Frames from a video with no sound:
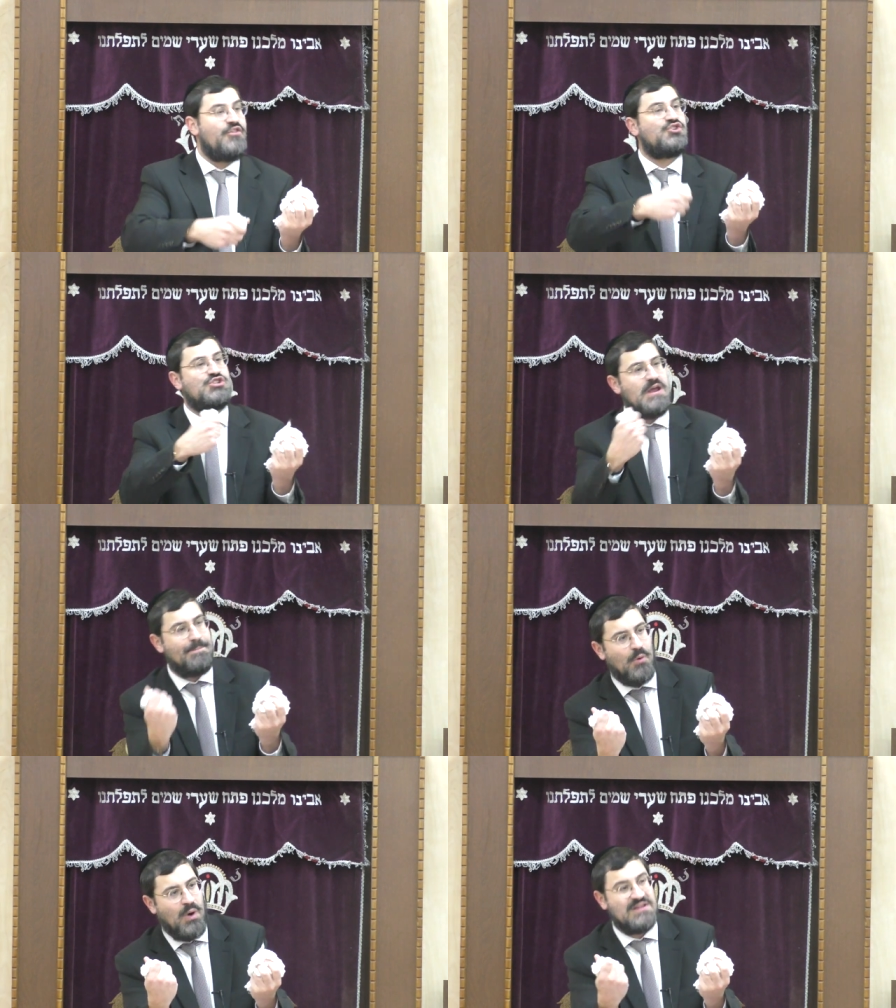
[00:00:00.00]
The
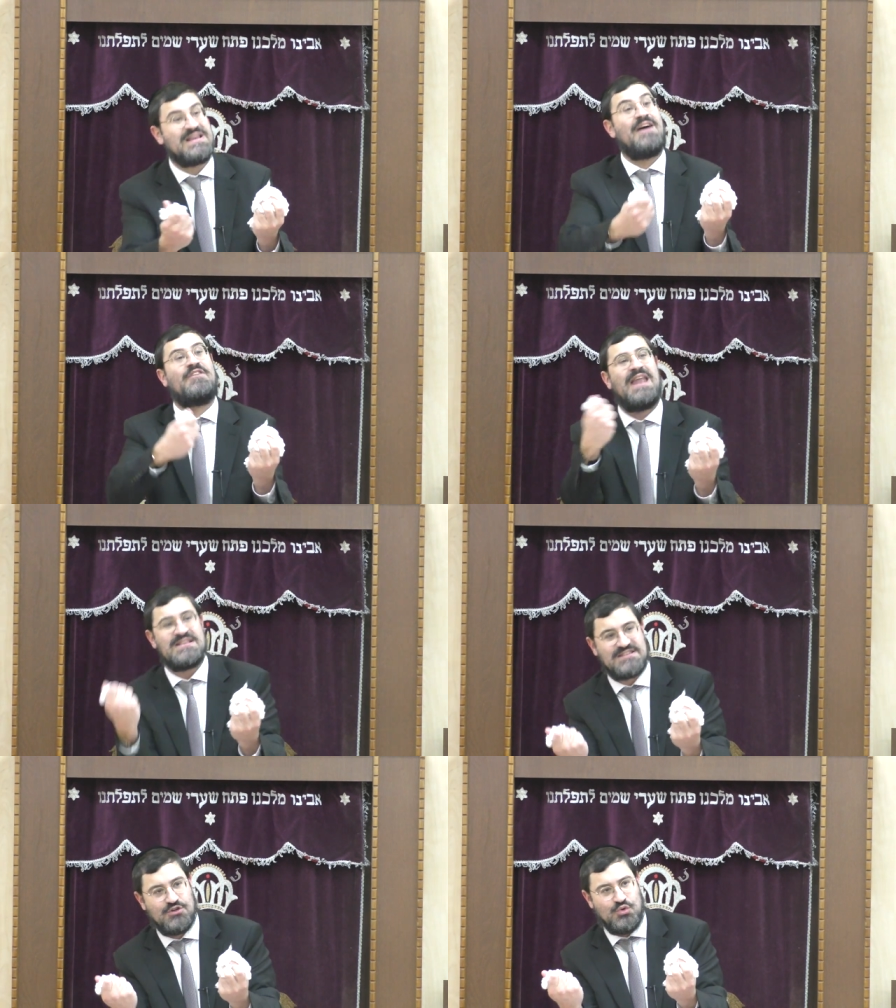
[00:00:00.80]
cheaper ones have
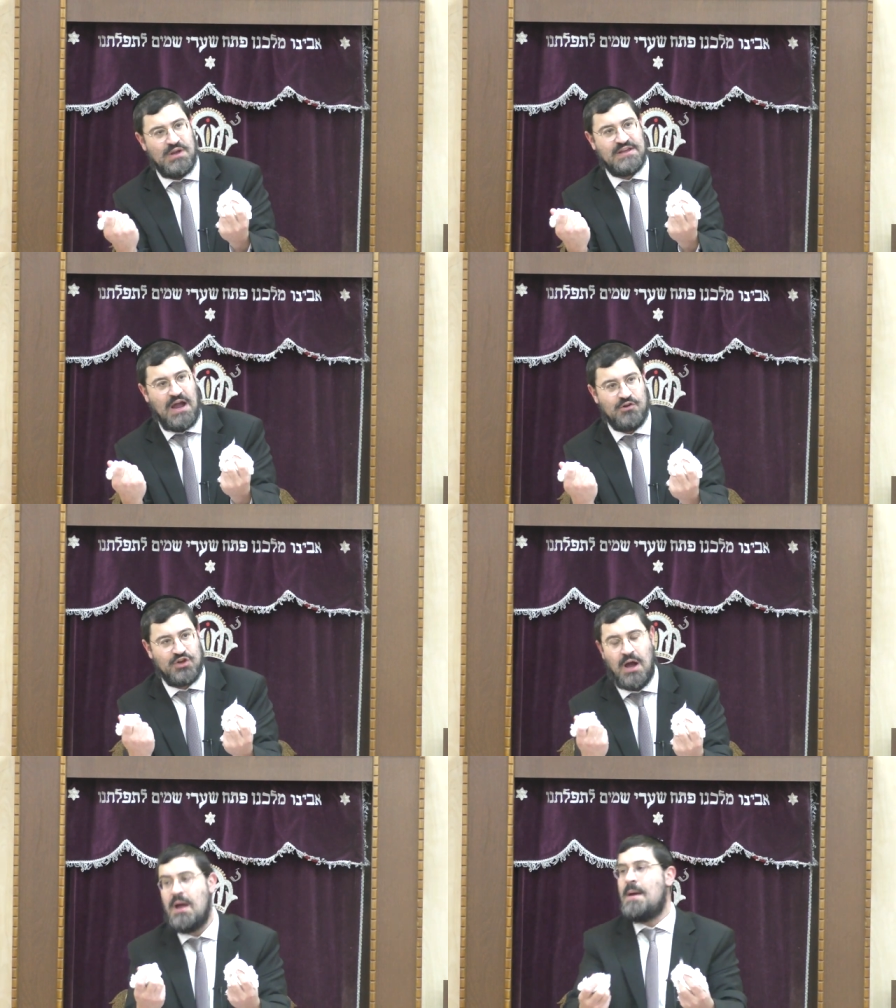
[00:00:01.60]
less Gedolei Karka.